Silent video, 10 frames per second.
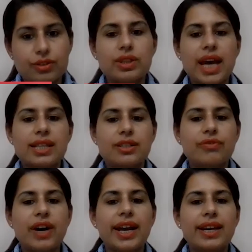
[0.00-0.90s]
So that's
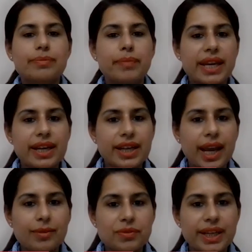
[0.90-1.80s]
why many a
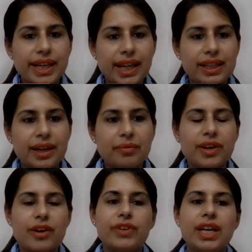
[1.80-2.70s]
times we tell
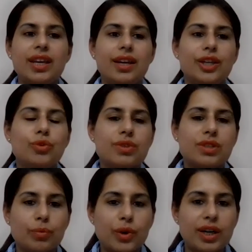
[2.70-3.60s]
them we use
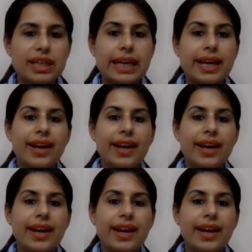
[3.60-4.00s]
the word